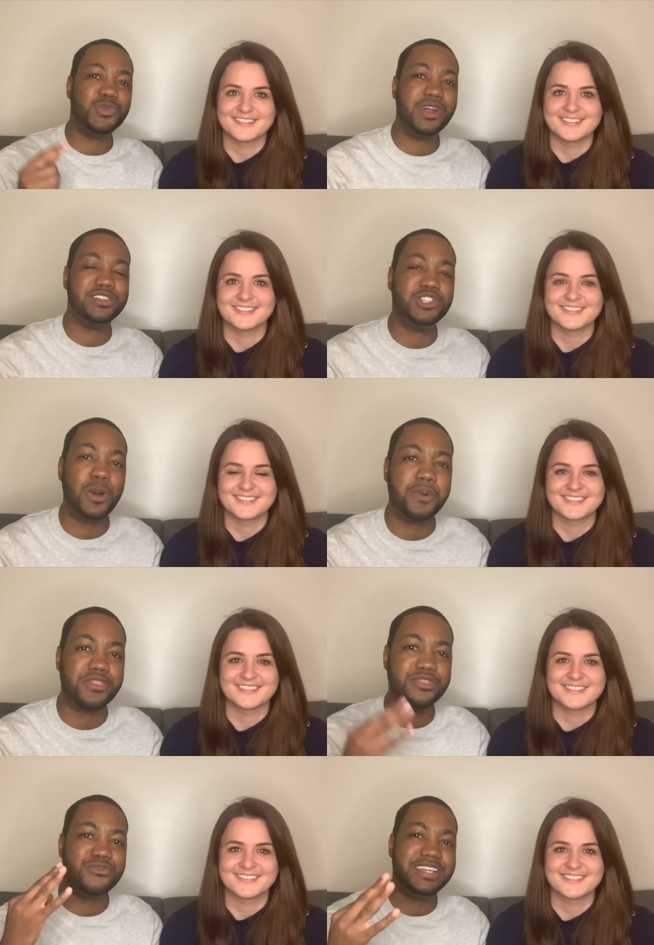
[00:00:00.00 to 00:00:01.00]
Speaker 1: were our top
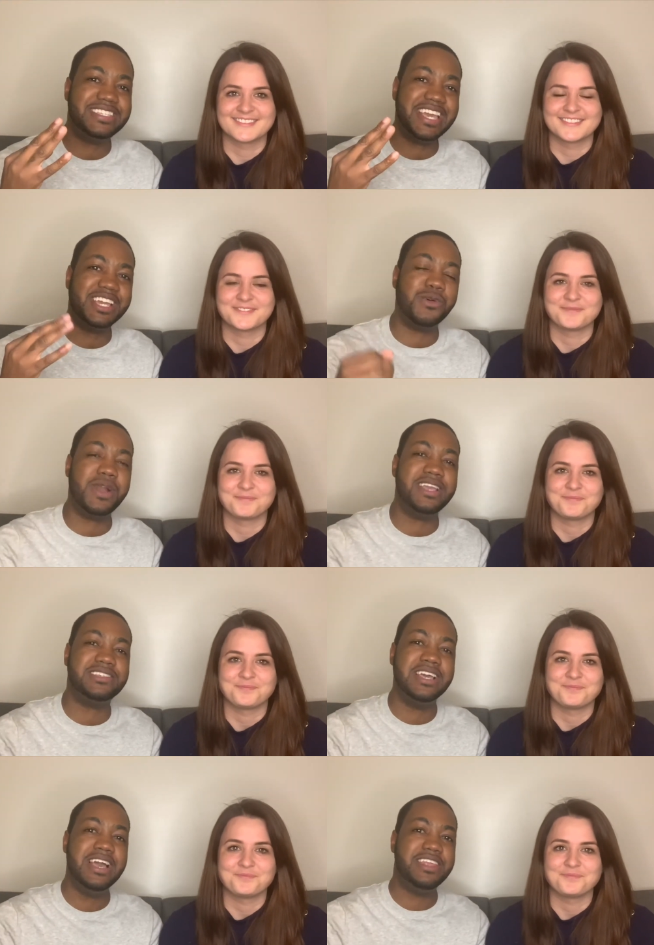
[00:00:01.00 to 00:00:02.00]
three takeaways.
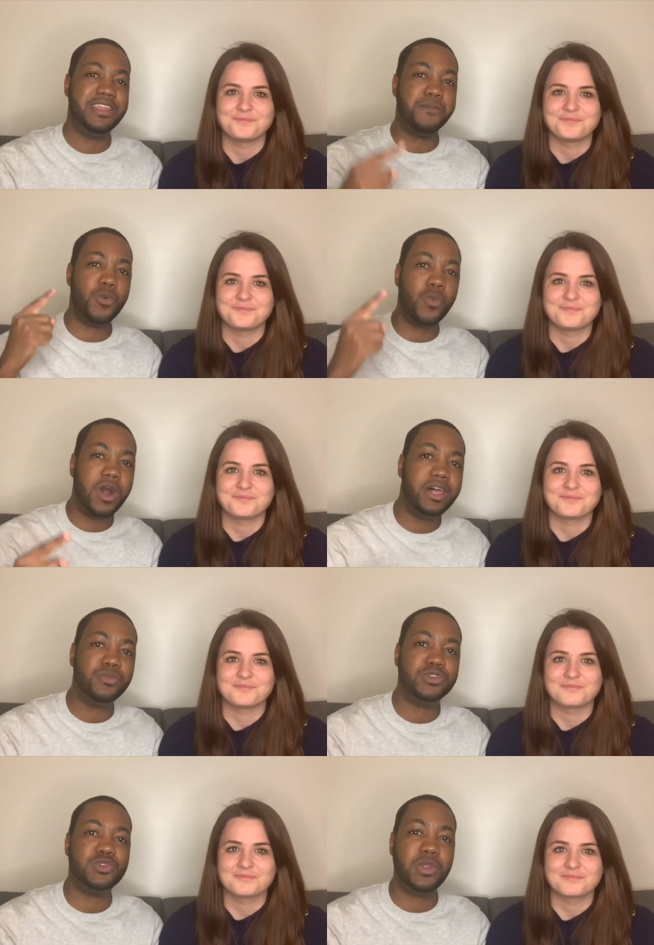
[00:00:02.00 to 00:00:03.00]
Number one
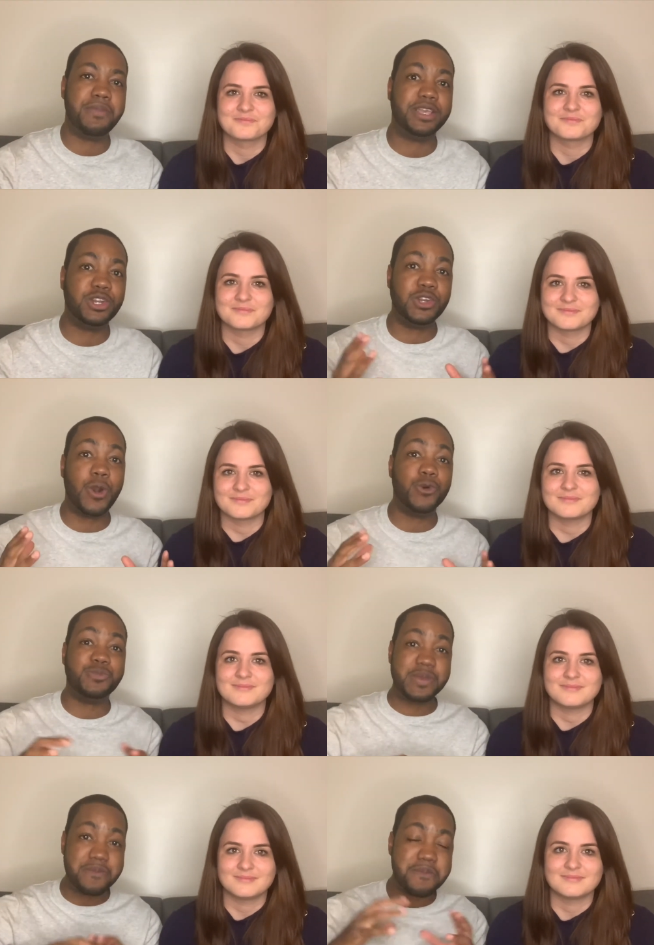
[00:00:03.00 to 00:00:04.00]
was all about your goals
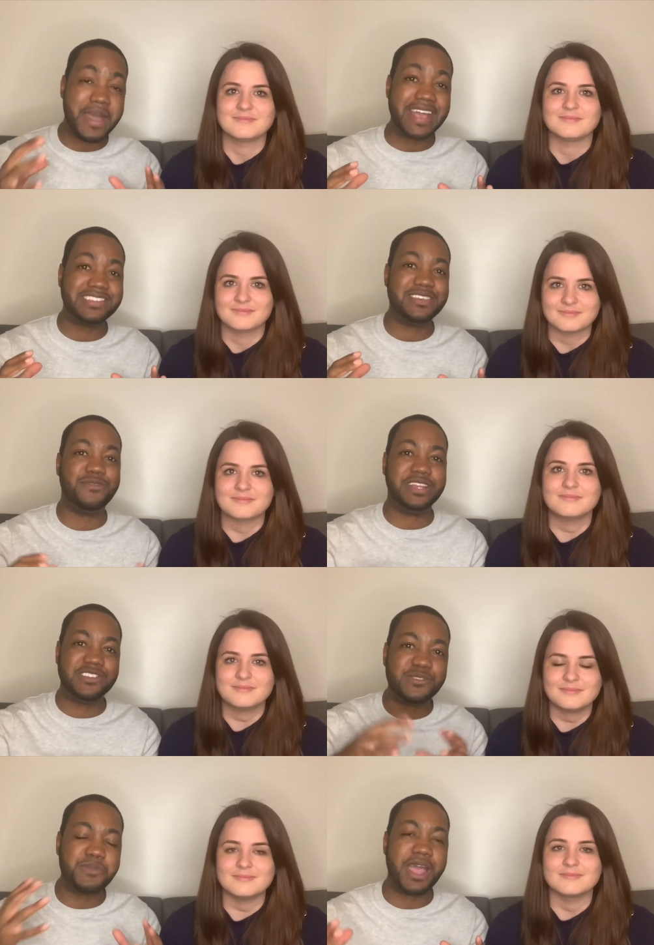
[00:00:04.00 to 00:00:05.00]
being massive and
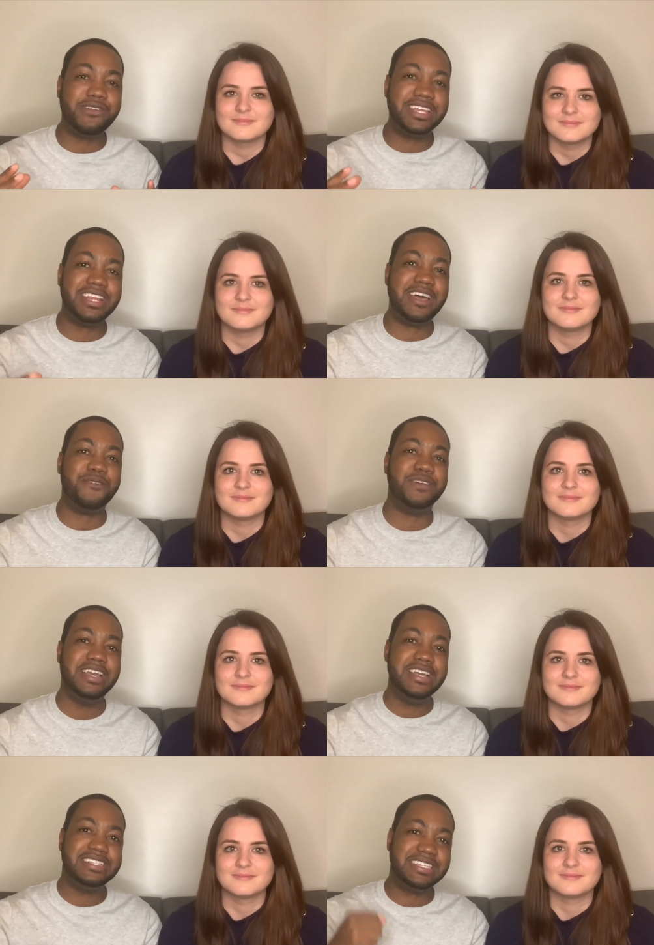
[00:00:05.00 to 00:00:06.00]
inspiring enough
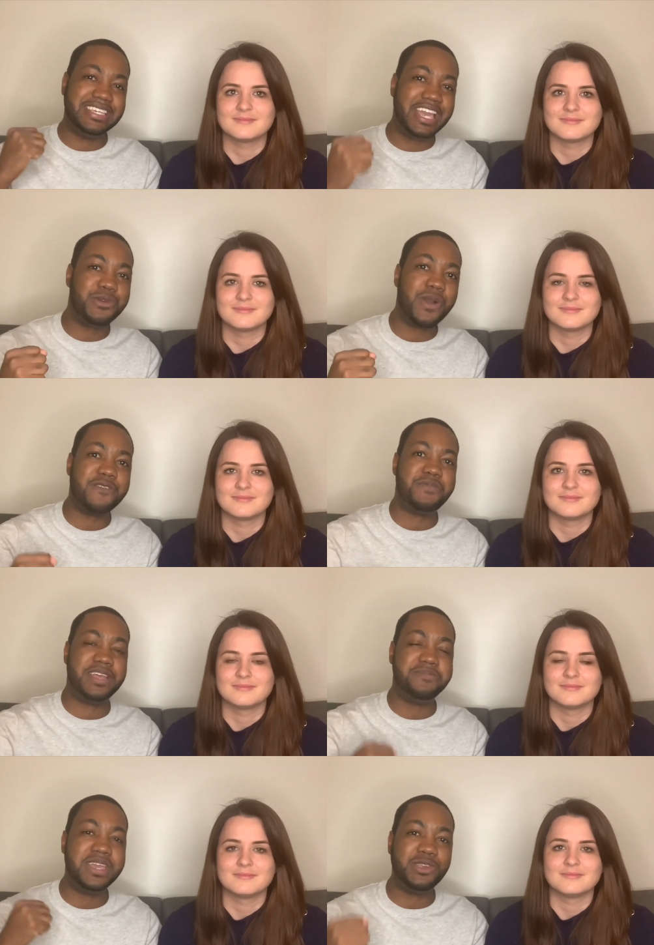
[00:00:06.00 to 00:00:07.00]
to get you out of
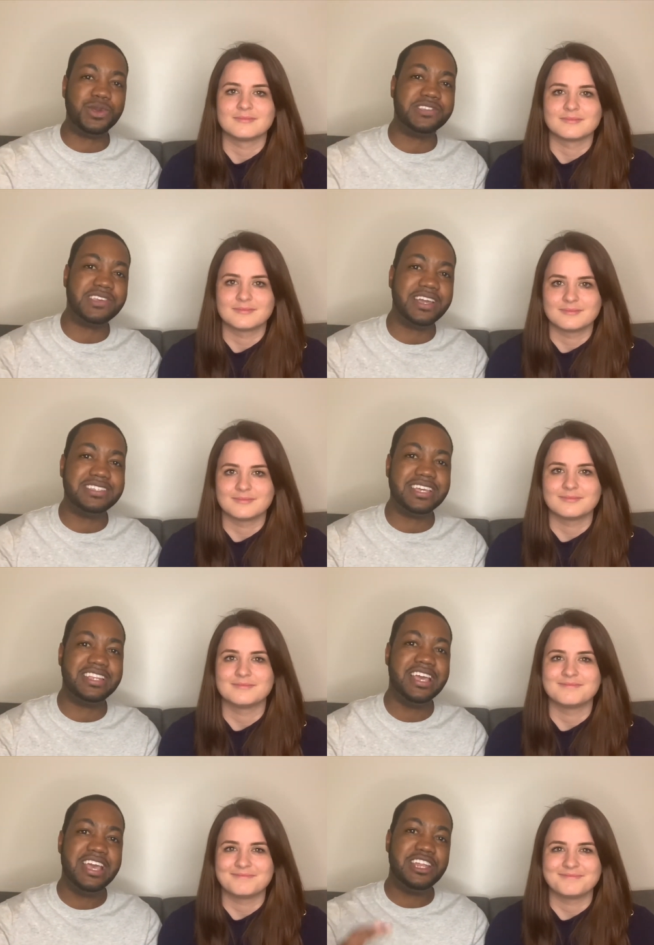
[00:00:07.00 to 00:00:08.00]
bed, make you
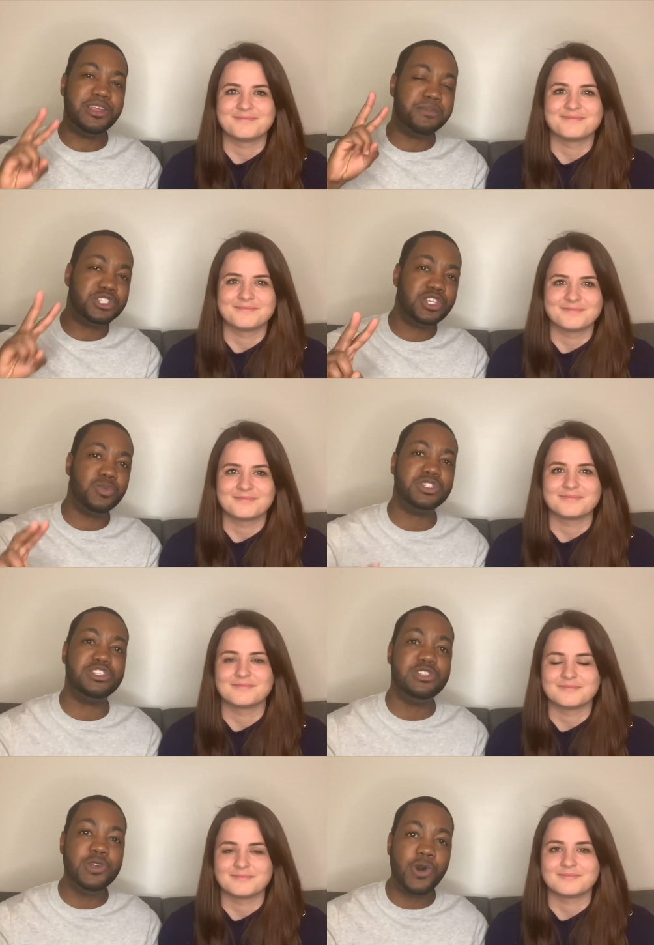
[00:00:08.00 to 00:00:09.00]
excited. Number two was
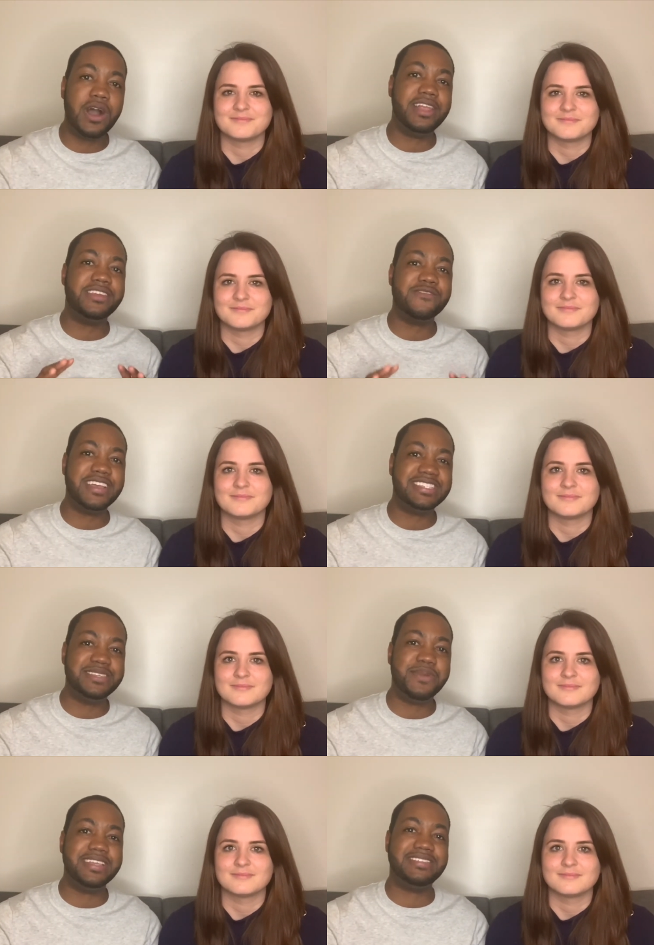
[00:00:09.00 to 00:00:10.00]
not
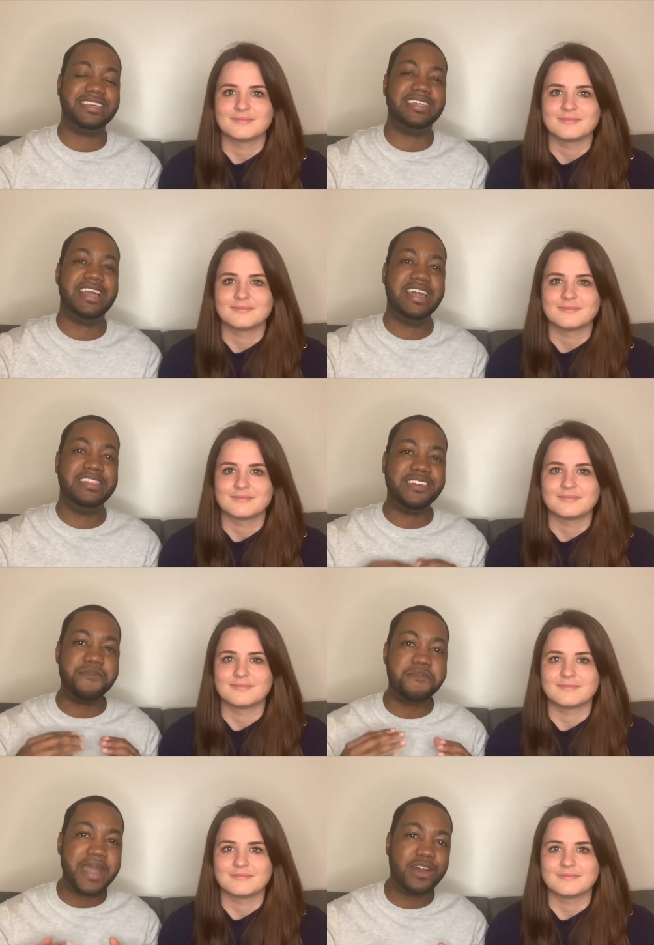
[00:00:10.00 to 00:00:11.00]
underestimating the
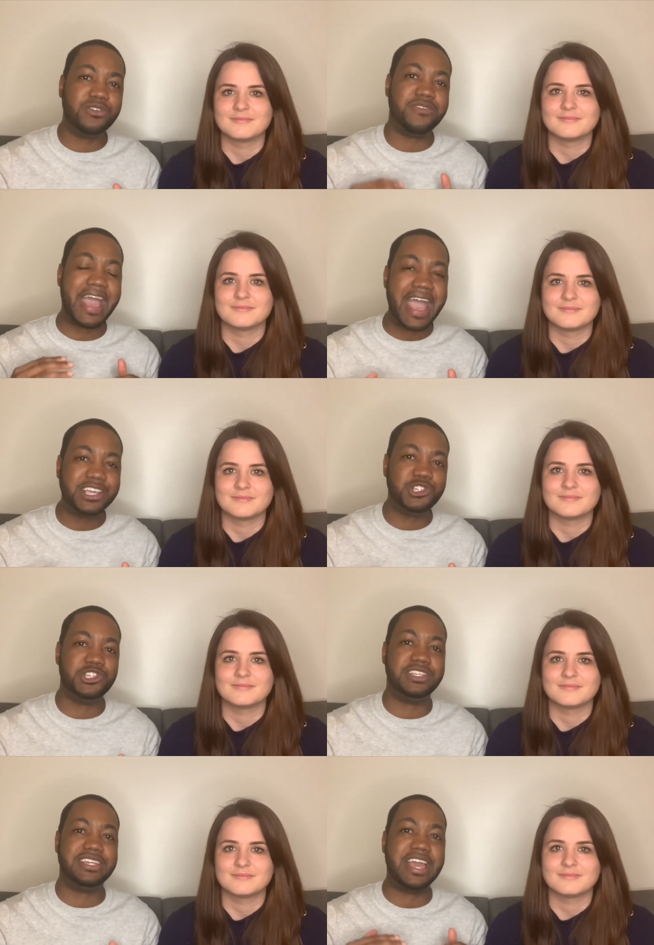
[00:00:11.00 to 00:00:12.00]
amount of
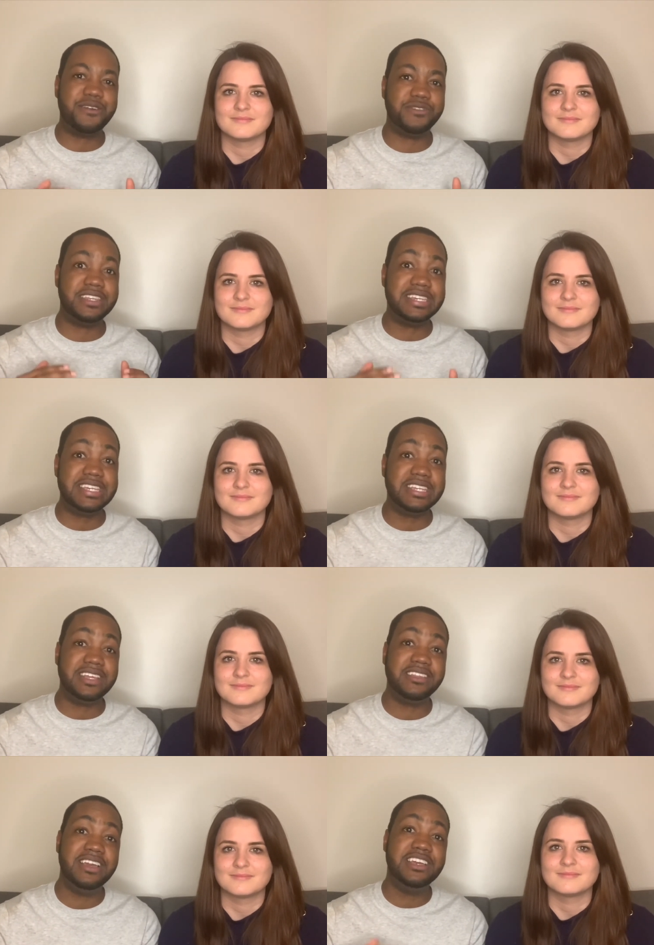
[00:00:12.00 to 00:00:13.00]
action and effort needed